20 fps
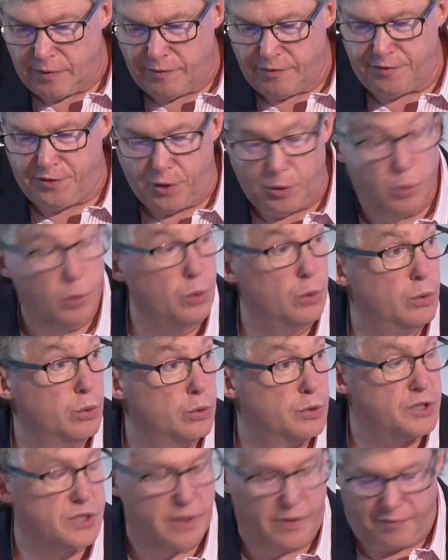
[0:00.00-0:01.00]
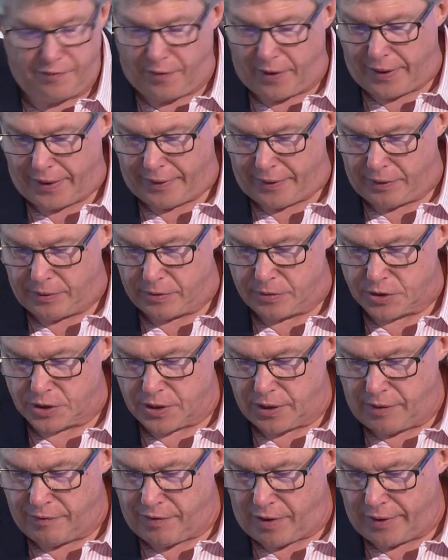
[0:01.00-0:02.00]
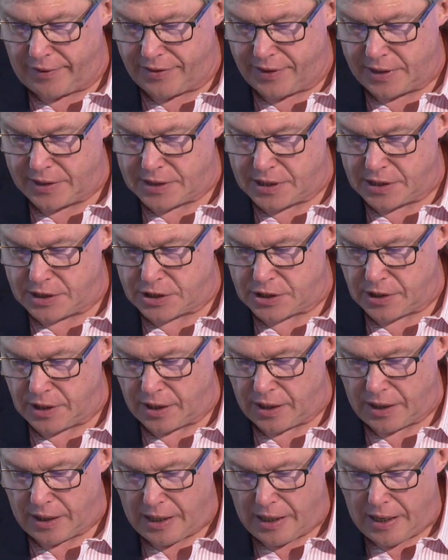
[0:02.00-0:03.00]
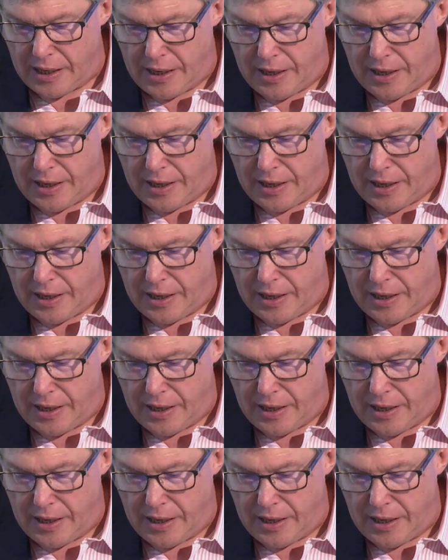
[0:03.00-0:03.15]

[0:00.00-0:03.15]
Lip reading: fuels the fires of authenticity.